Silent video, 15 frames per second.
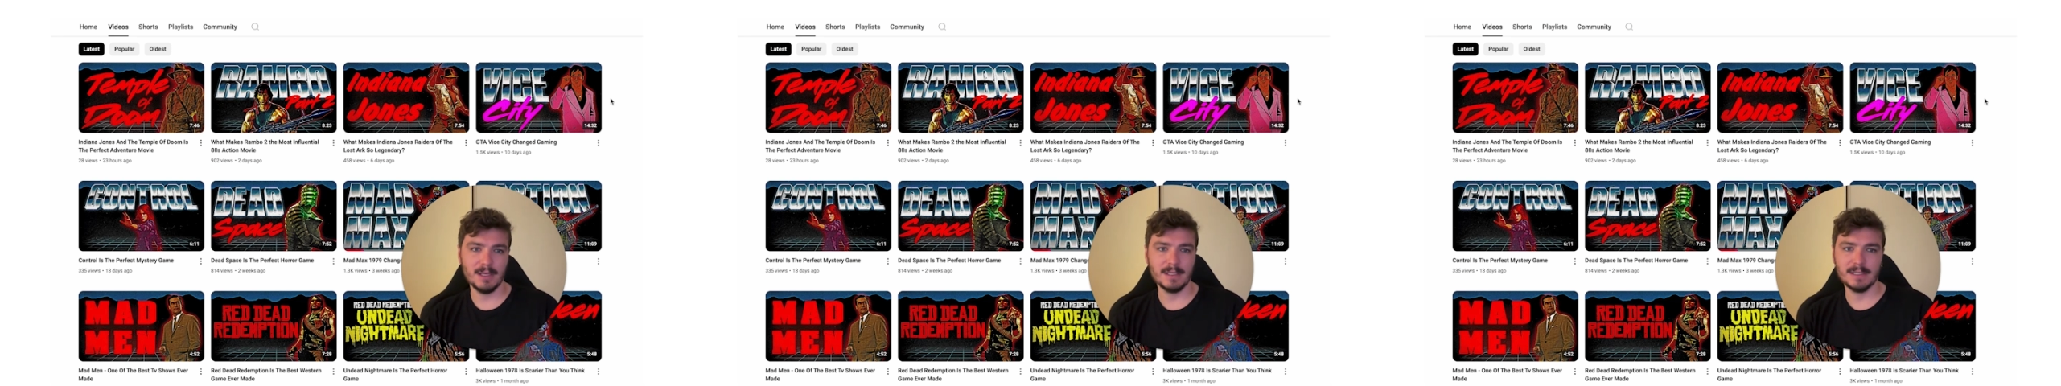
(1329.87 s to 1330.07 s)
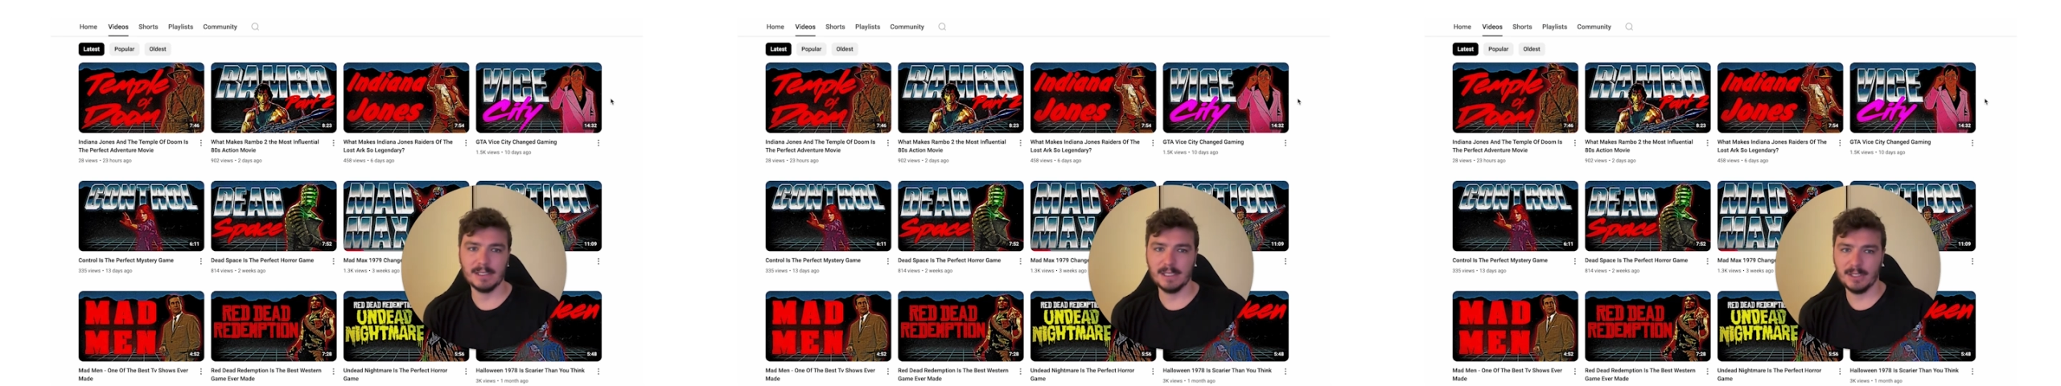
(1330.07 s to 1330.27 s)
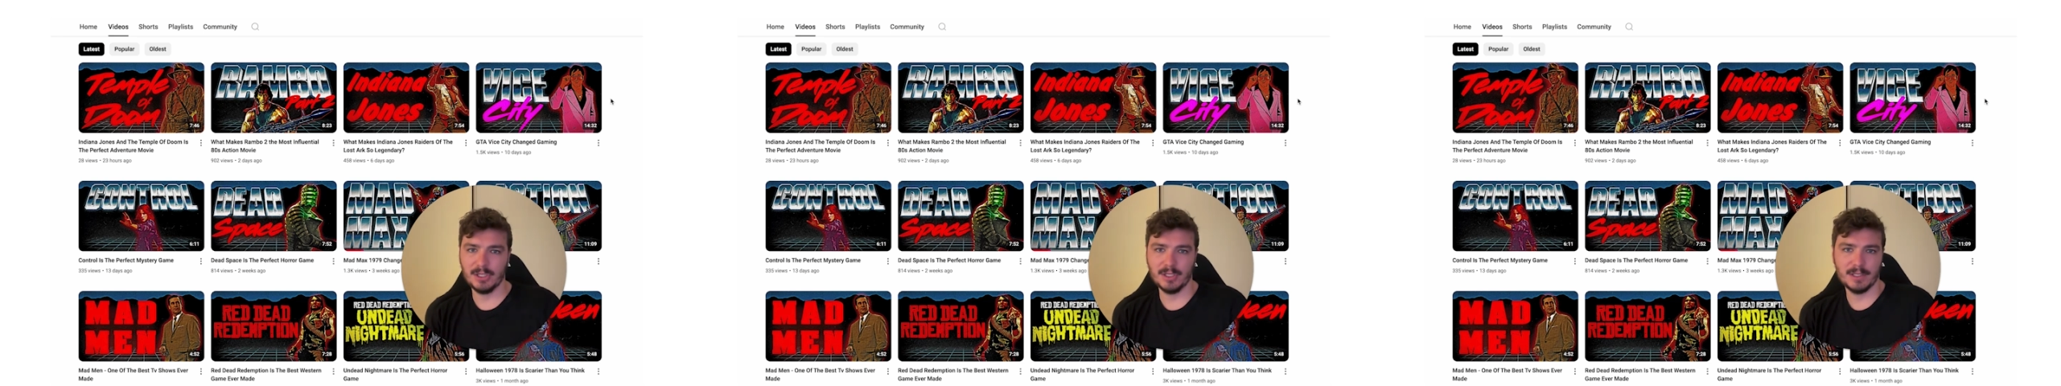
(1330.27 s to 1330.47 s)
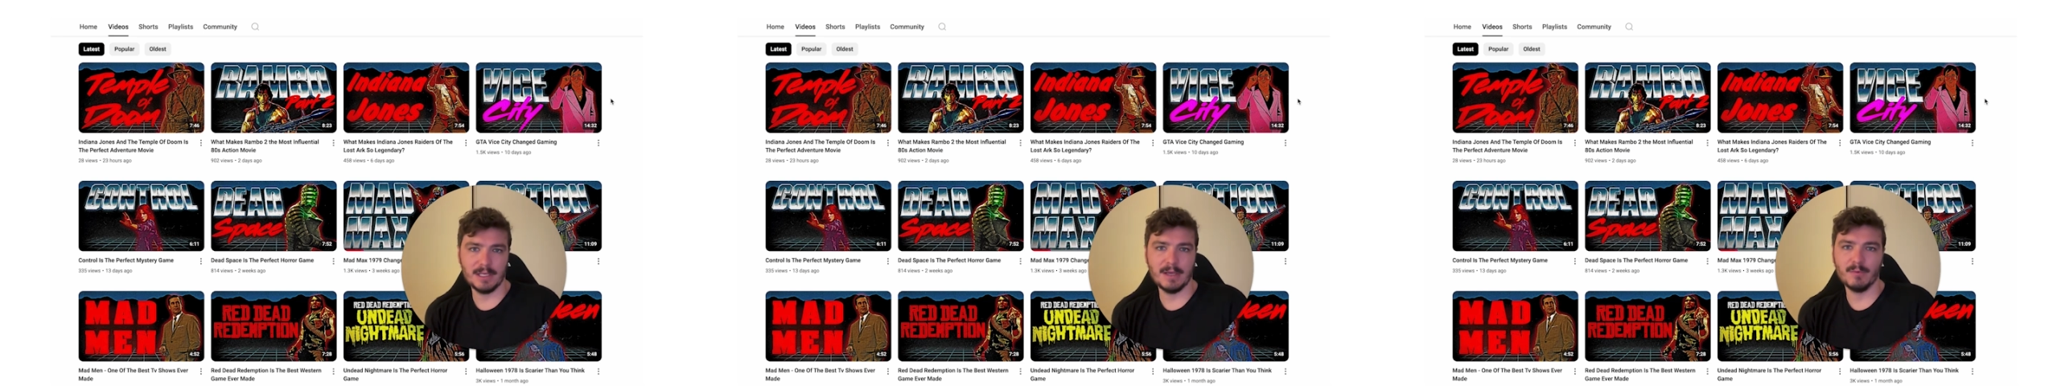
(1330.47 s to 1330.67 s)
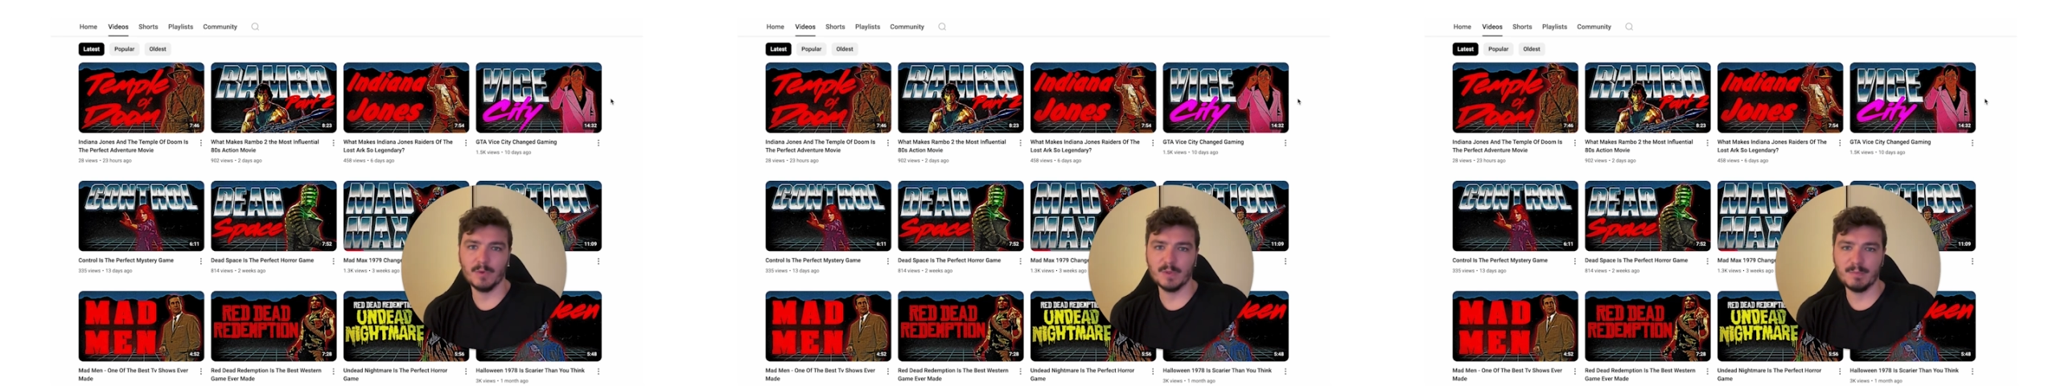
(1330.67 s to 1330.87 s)
Is it just
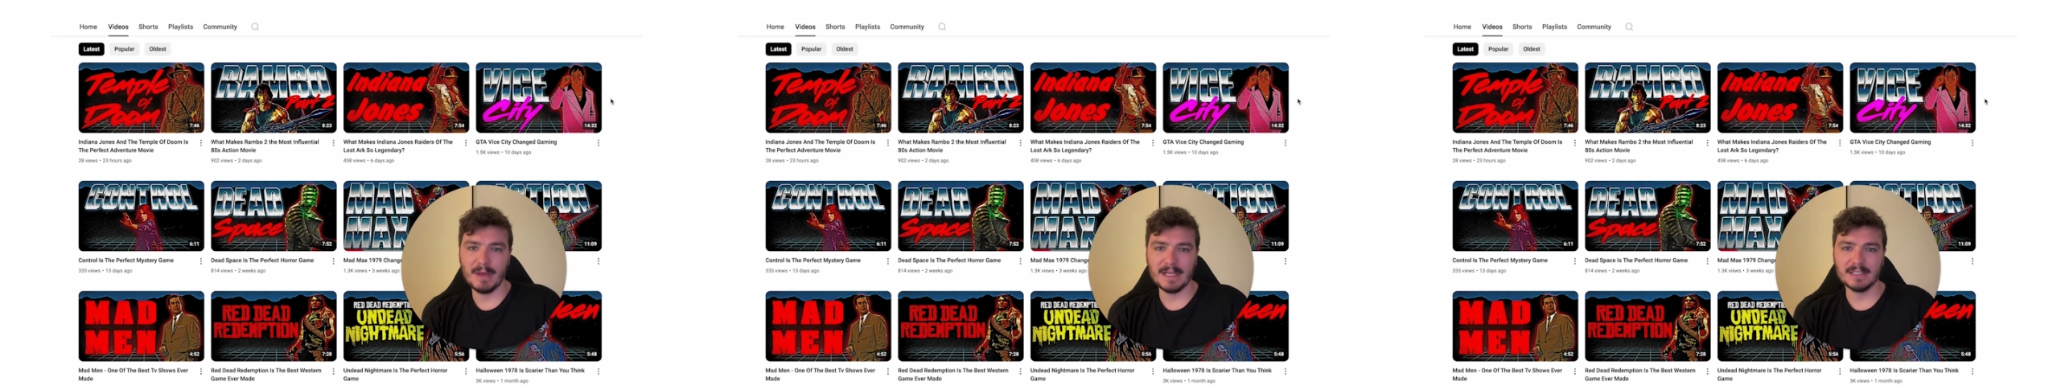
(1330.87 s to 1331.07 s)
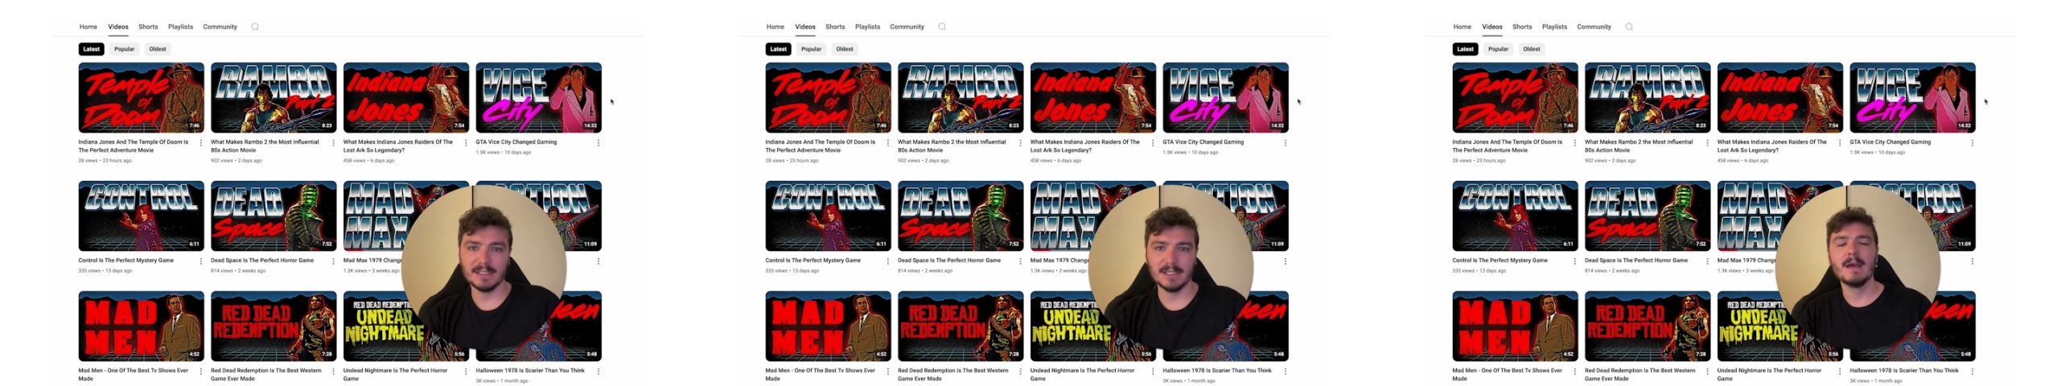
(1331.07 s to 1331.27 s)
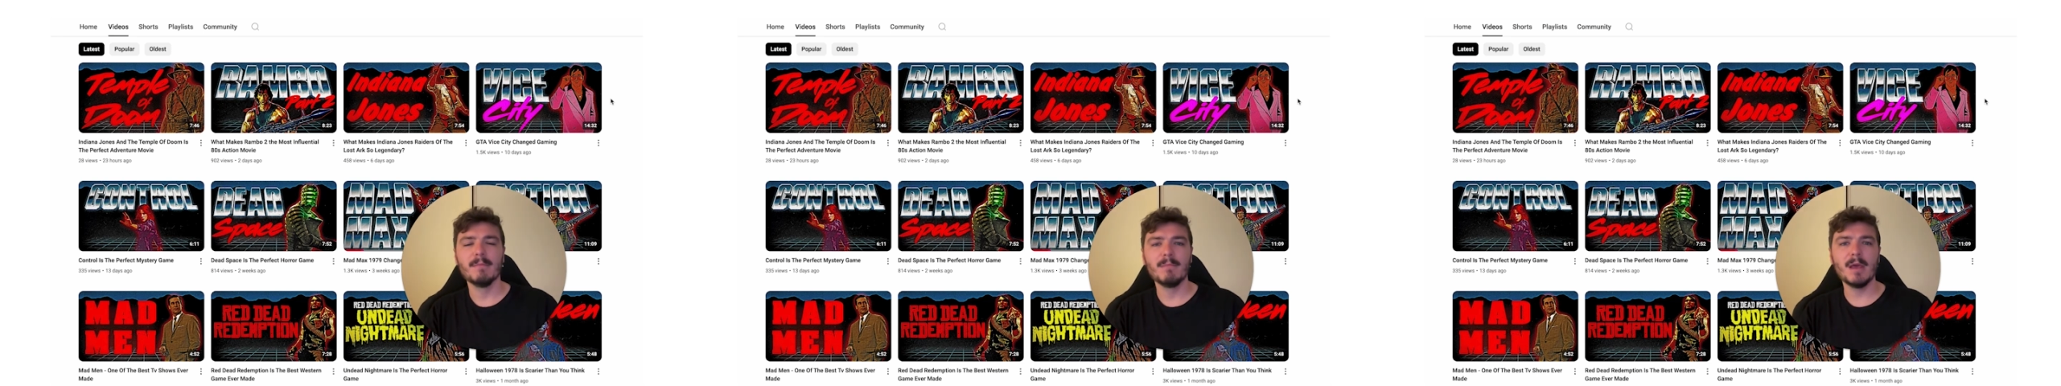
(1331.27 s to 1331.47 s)
it was better?